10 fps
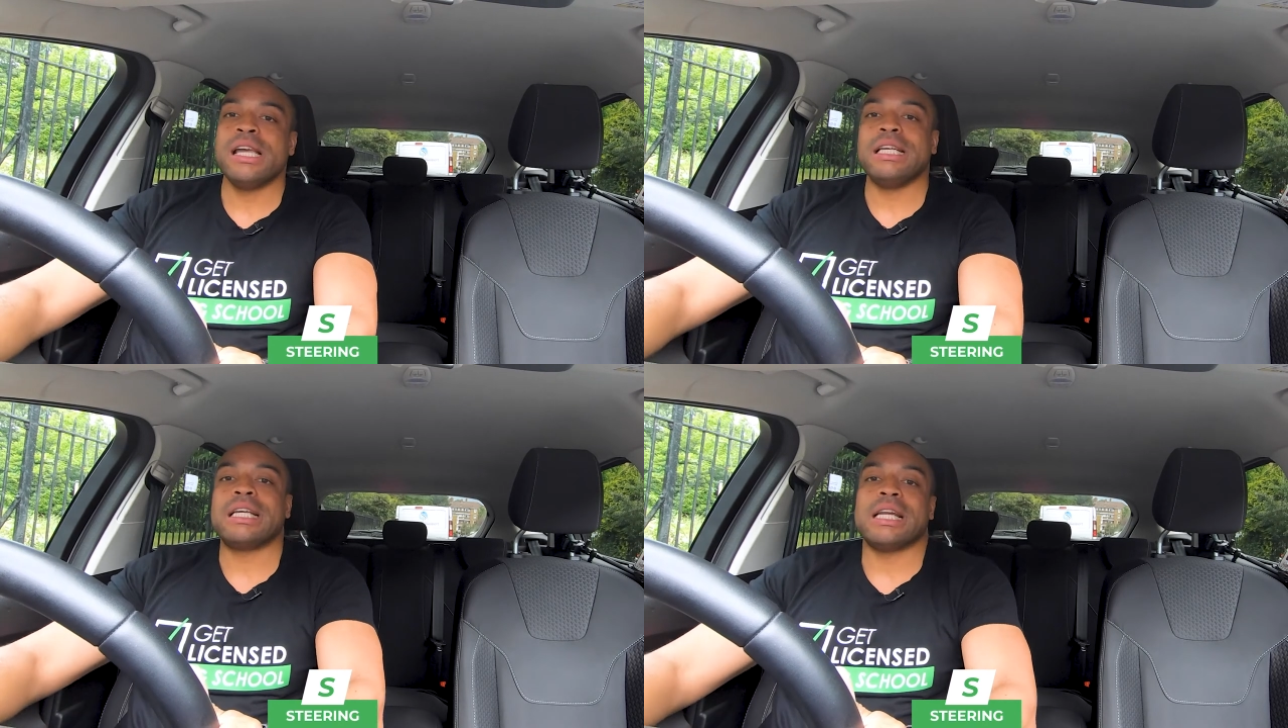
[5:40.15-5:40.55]

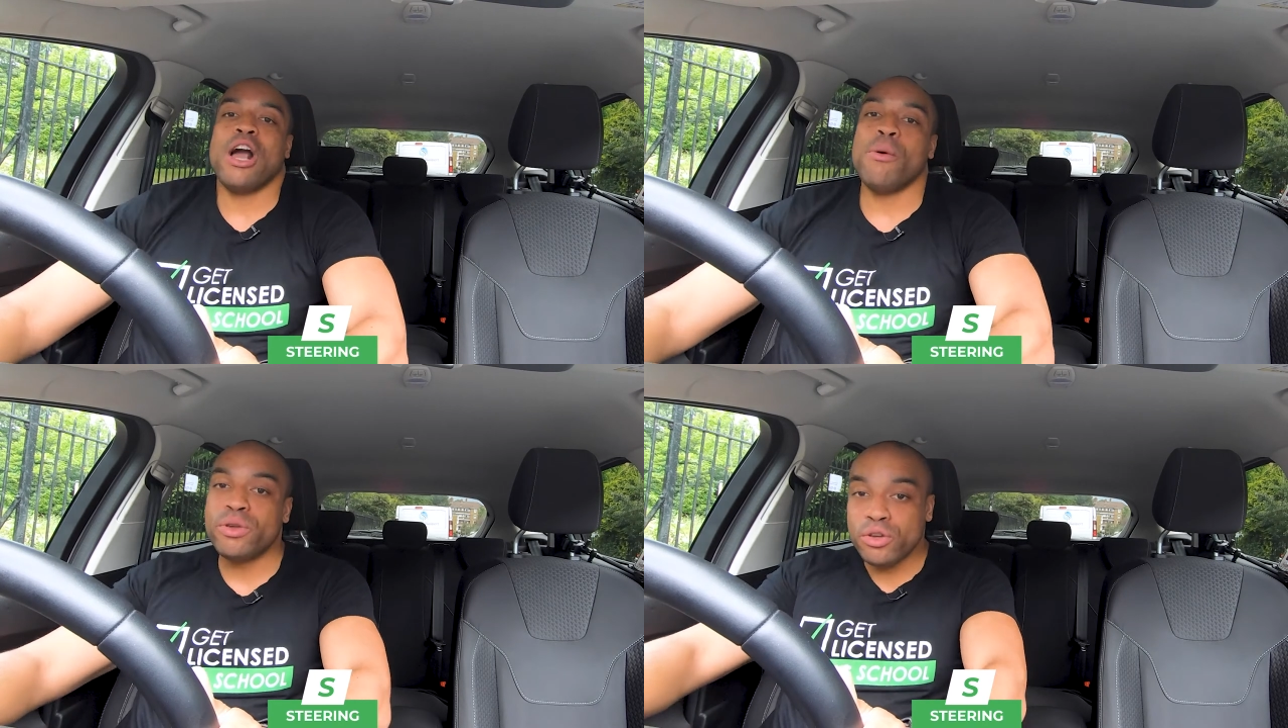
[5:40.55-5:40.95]
It's going to
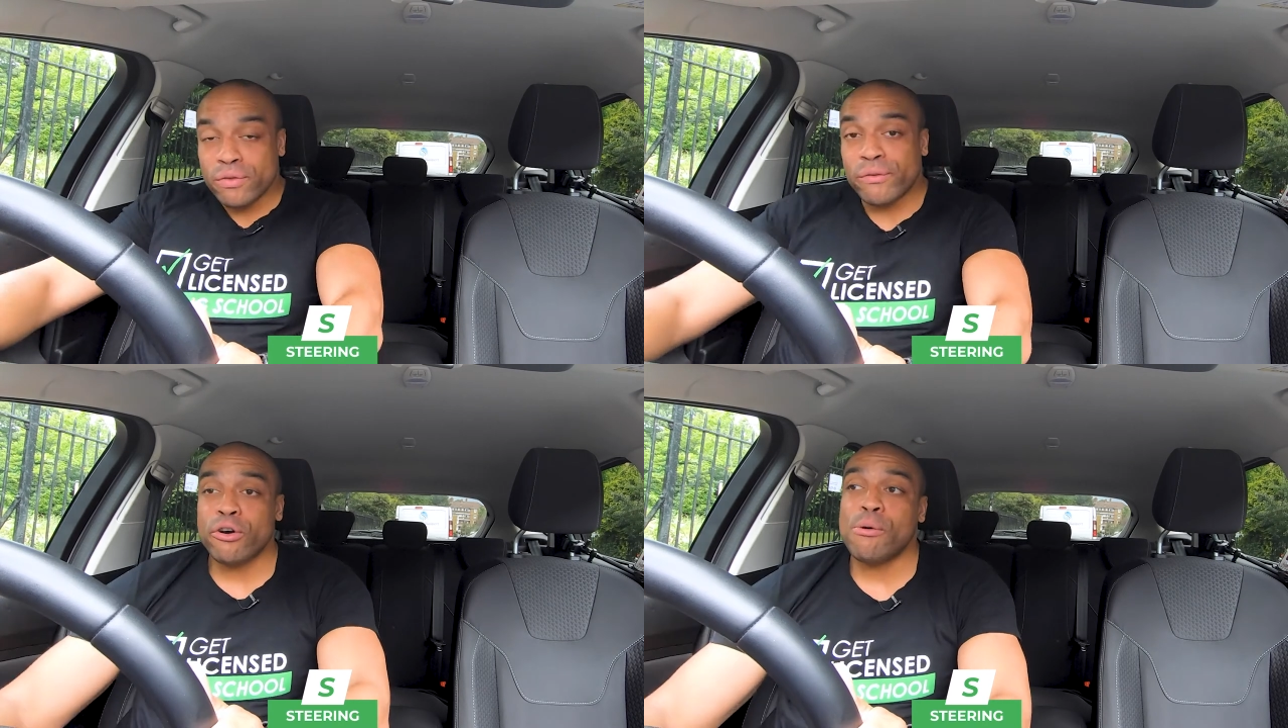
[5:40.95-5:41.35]
help you
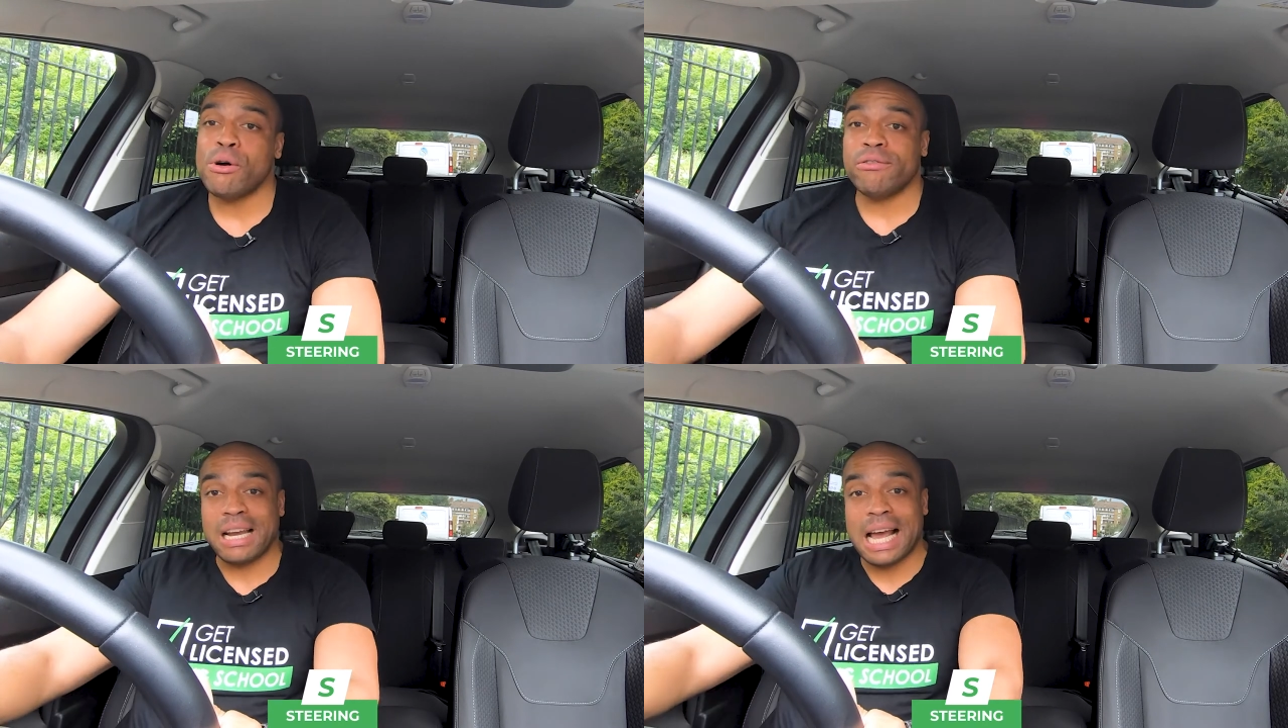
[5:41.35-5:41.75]
feel
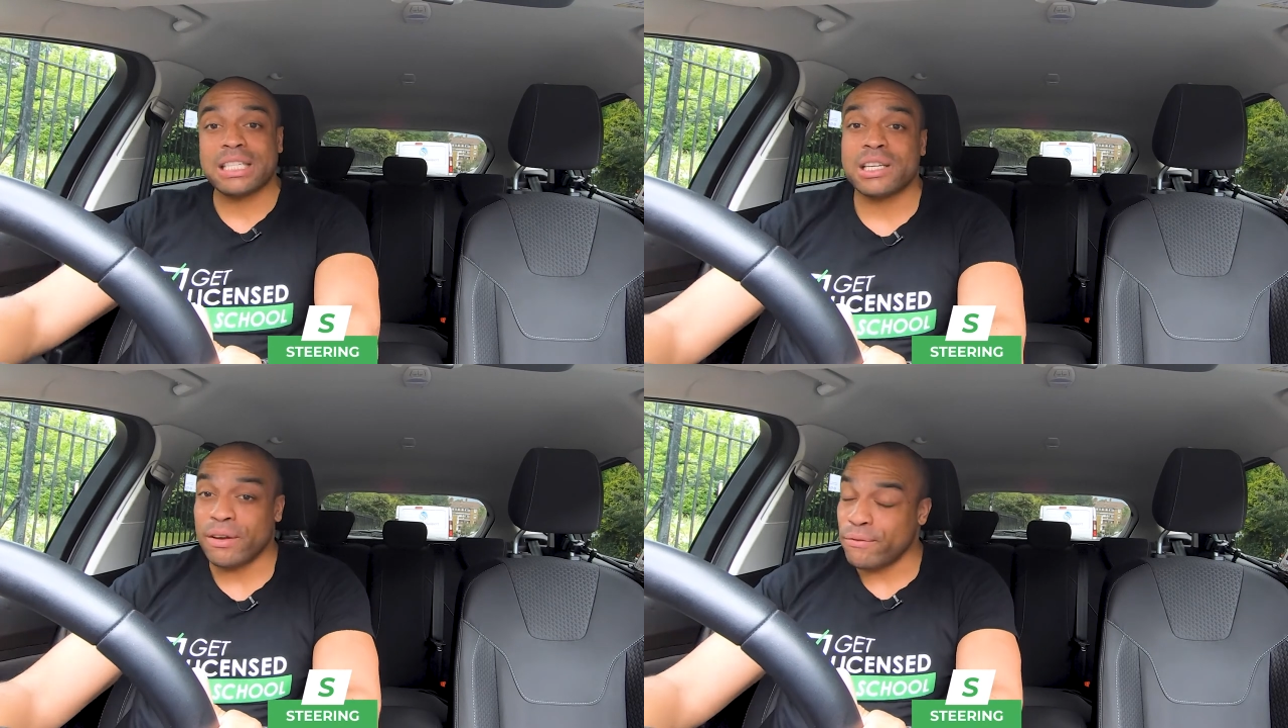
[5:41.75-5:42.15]
more
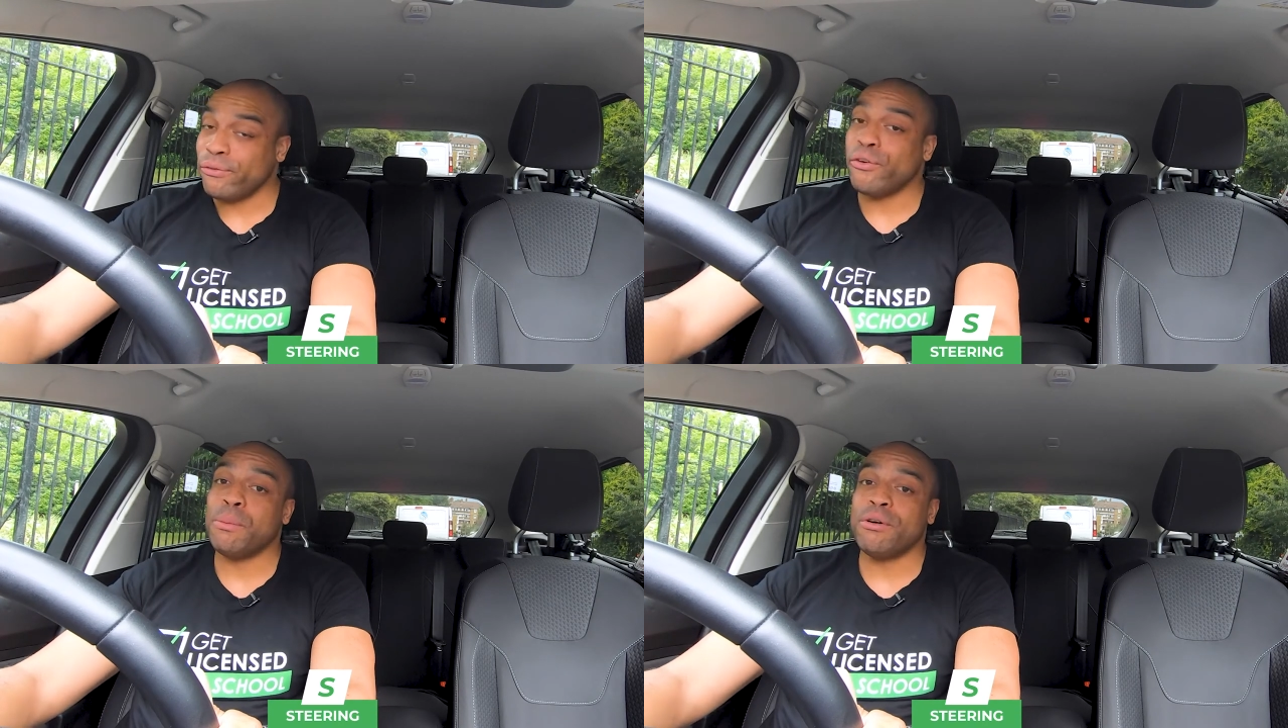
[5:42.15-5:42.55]
relaxed, and if you
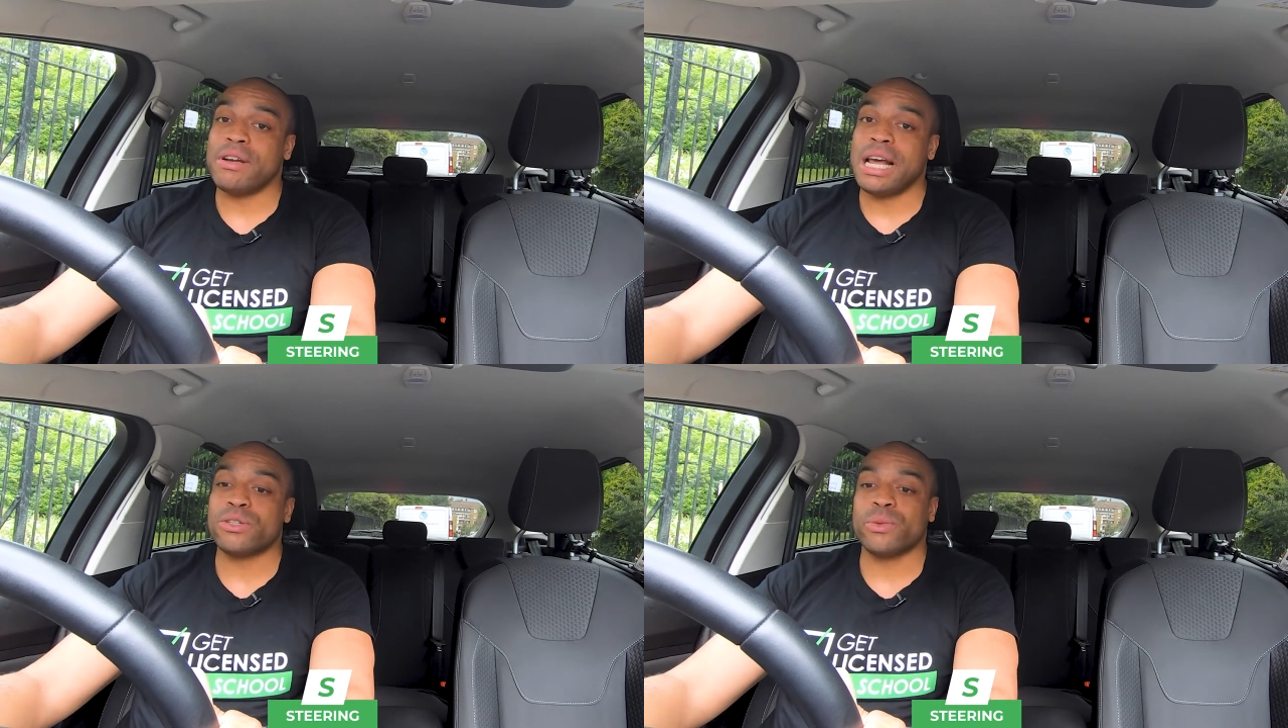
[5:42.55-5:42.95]
feel more
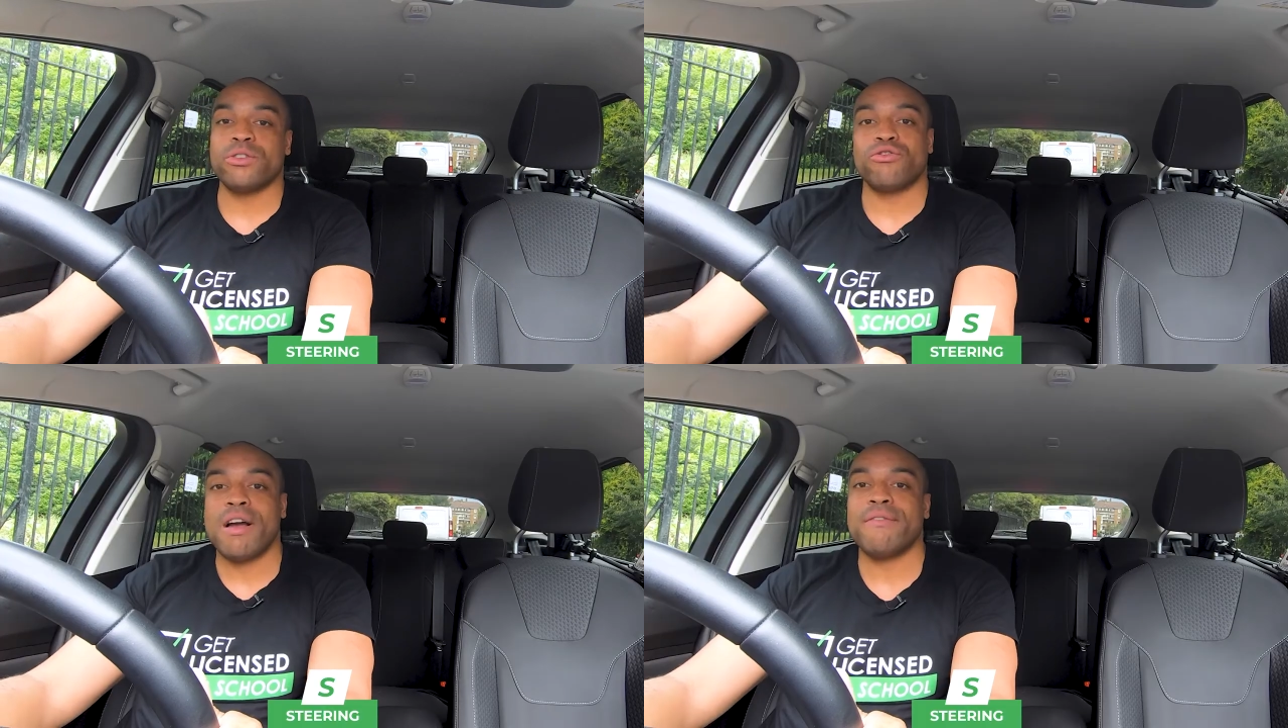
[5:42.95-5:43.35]
relaxed
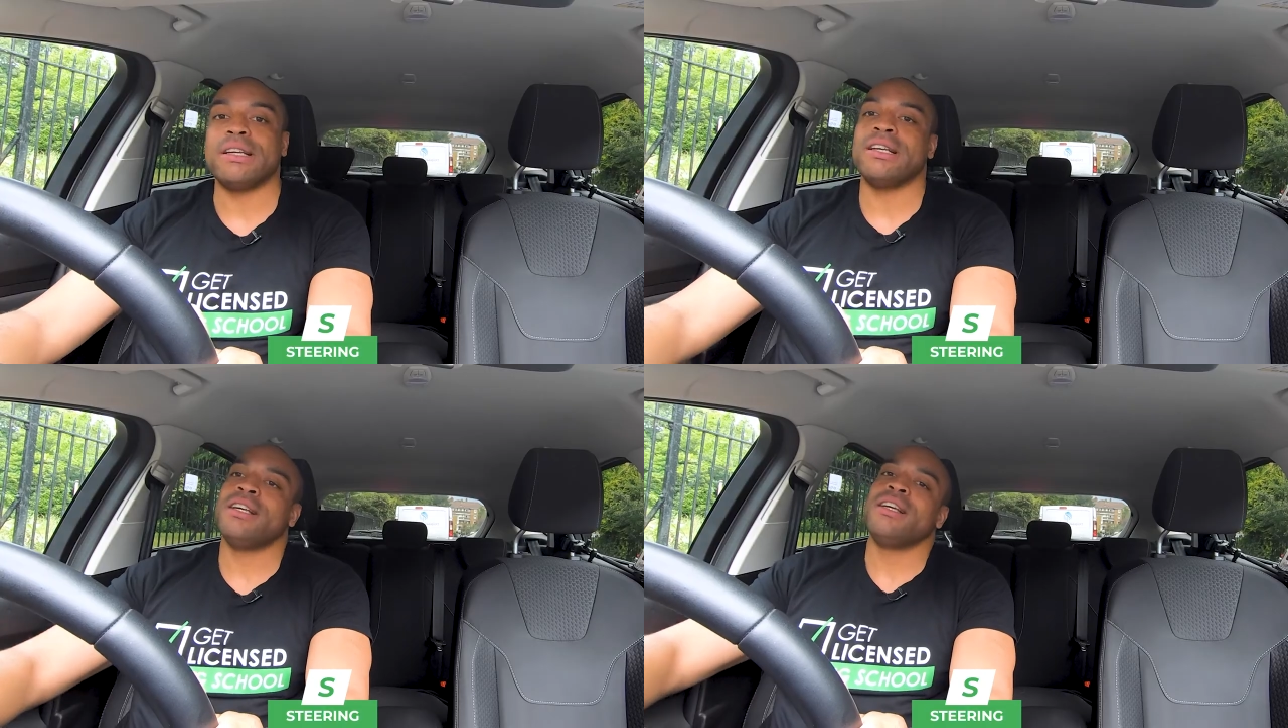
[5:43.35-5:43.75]
when driving,